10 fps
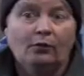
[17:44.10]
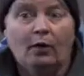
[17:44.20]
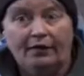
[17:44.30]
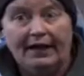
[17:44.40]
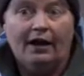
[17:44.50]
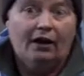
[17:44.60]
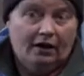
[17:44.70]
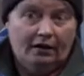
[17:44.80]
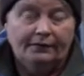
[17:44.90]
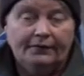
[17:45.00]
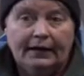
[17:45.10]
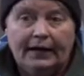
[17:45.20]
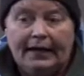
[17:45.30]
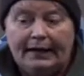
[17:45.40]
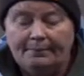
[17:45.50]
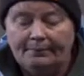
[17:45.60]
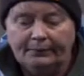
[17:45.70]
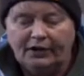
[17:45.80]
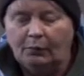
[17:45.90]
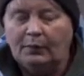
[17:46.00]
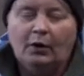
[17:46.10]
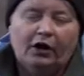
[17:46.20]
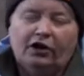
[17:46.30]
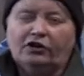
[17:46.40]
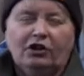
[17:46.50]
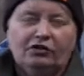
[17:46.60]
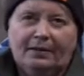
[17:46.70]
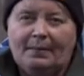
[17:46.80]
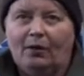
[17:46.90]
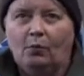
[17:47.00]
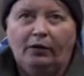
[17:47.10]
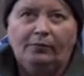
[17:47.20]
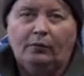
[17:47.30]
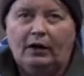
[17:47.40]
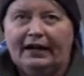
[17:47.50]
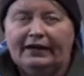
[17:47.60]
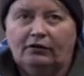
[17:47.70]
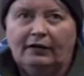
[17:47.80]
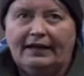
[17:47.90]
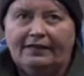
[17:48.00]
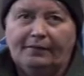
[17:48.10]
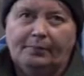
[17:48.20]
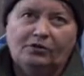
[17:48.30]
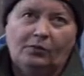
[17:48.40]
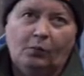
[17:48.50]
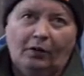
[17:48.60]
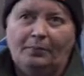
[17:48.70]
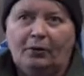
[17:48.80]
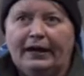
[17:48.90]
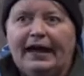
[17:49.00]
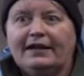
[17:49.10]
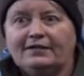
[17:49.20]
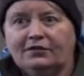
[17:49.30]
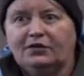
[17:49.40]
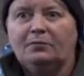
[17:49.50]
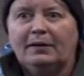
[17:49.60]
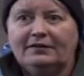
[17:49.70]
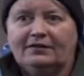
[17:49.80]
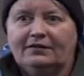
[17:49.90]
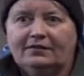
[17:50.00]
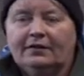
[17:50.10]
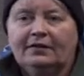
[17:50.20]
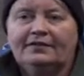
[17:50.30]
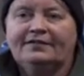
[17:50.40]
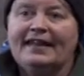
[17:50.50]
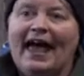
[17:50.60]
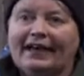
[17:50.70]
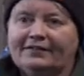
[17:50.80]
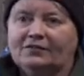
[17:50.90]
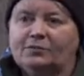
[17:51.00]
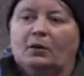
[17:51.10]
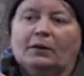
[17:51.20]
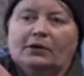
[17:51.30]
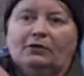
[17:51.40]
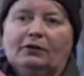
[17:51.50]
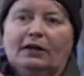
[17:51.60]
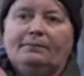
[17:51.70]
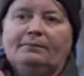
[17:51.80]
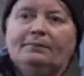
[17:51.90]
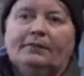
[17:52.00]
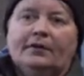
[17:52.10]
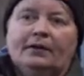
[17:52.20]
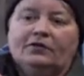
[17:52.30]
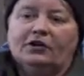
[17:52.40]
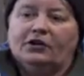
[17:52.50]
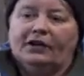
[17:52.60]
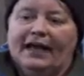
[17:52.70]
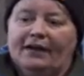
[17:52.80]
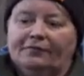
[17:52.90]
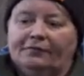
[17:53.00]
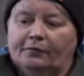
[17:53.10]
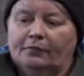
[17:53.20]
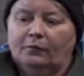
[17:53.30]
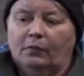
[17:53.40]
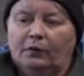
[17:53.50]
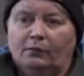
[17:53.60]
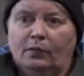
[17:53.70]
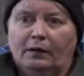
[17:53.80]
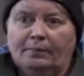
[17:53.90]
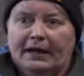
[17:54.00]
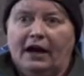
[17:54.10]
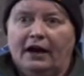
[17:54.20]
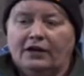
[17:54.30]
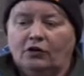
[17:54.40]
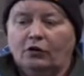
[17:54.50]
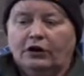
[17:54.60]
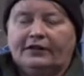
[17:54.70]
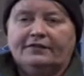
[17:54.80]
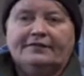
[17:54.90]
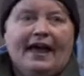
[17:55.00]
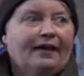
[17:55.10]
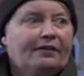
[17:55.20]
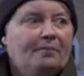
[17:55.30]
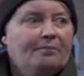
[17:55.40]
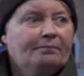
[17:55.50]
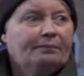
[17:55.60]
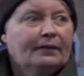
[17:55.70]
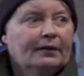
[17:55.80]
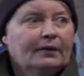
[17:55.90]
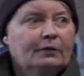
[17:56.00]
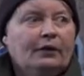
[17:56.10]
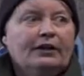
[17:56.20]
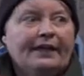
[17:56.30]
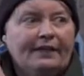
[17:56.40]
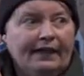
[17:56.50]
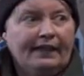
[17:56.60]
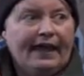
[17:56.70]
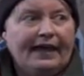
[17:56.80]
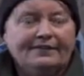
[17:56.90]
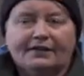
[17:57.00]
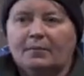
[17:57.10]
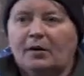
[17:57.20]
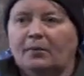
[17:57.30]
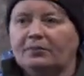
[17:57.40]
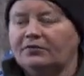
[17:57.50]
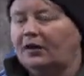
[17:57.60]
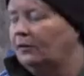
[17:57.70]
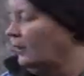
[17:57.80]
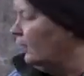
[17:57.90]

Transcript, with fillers: what they are um, you know we work on usually about one what I call anything between 1.8 to 2 meters stacked is what we call them so you can have one behind or you can stack them where you get the, the head to come up so